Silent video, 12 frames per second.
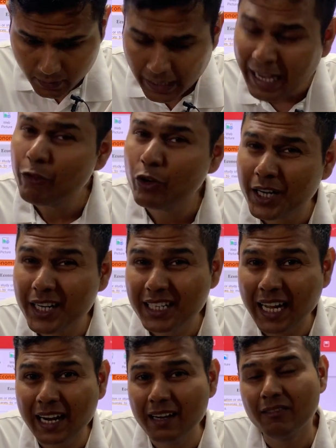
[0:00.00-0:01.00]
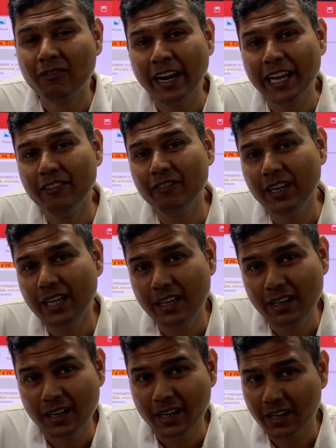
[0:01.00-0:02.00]
Have you heard that while we
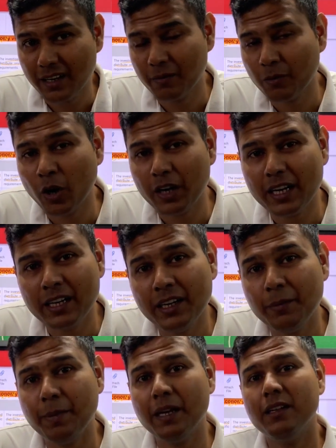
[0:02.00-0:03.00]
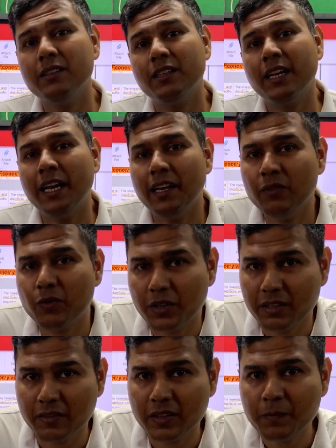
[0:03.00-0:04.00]
got our independence in
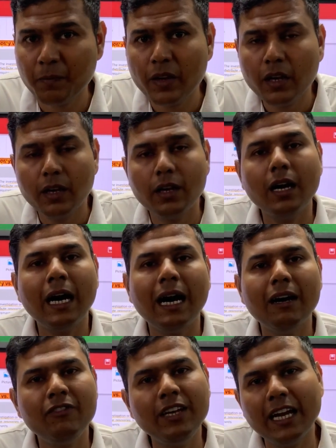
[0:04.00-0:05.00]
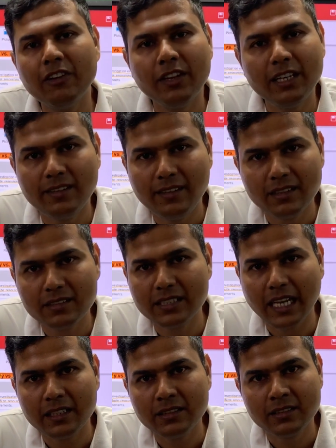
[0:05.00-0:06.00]
1947, we had very serious
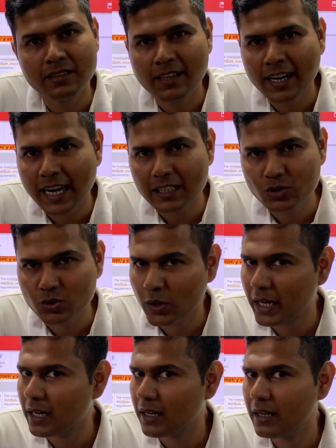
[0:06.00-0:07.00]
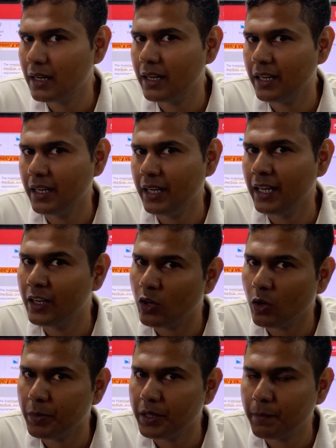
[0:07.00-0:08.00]
challenges in regards to our
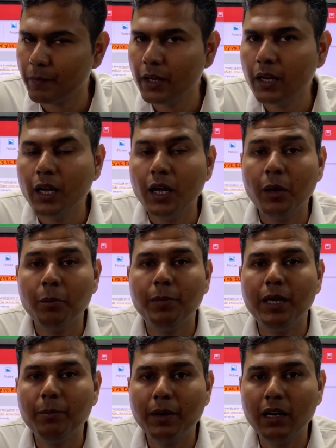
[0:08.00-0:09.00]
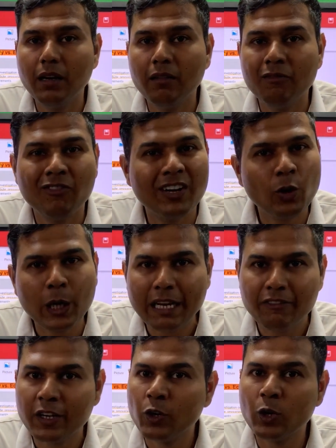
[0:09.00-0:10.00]
economy. People were not
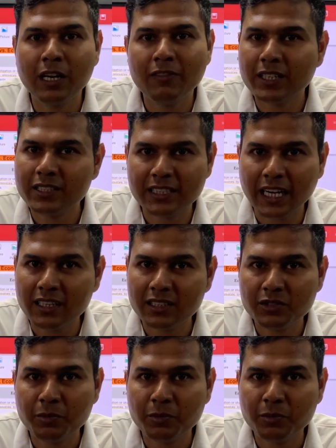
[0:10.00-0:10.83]
having good living standards.